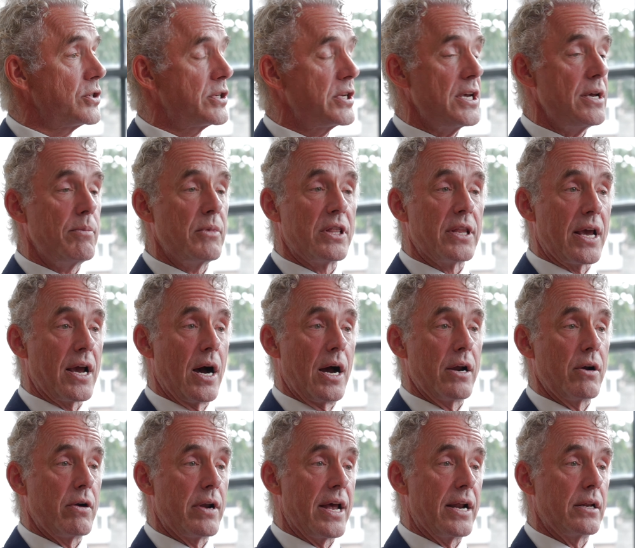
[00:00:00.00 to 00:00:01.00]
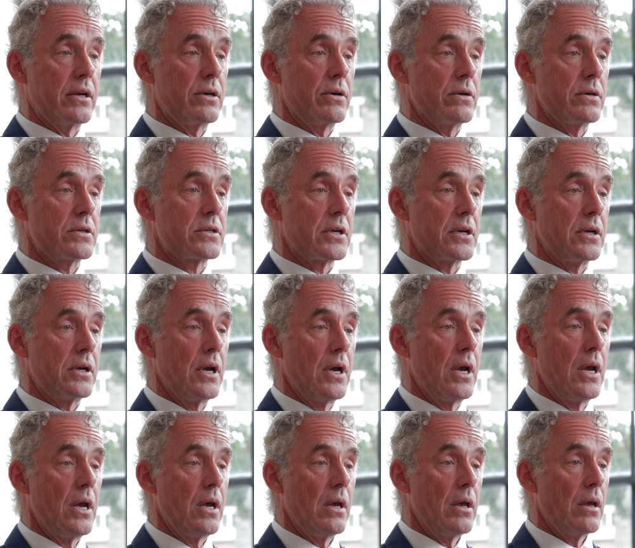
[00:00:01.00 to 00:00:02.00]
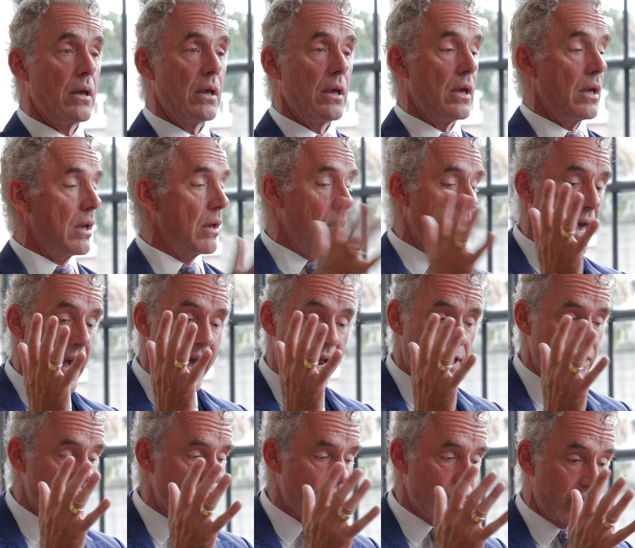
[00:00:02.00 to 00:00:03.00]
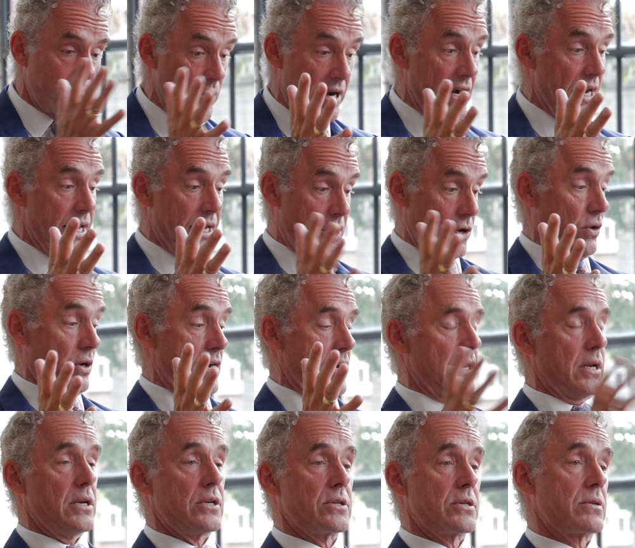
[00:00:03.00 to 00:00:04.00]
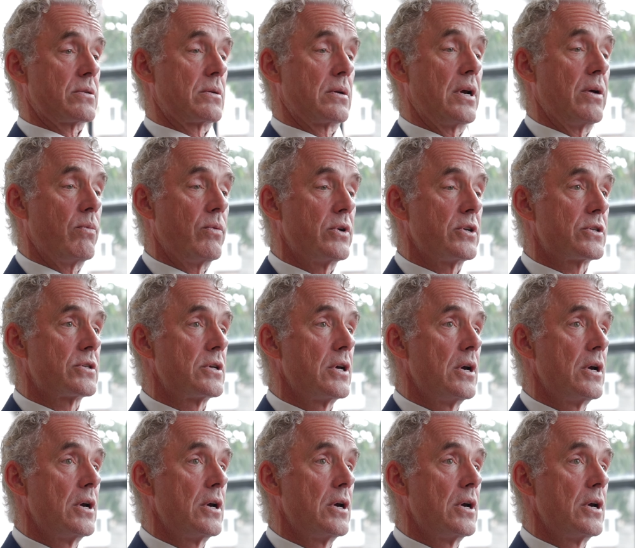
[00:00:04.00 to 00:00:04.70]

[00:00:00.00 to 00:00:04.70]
team and they hired editors and and it's really good. It's it was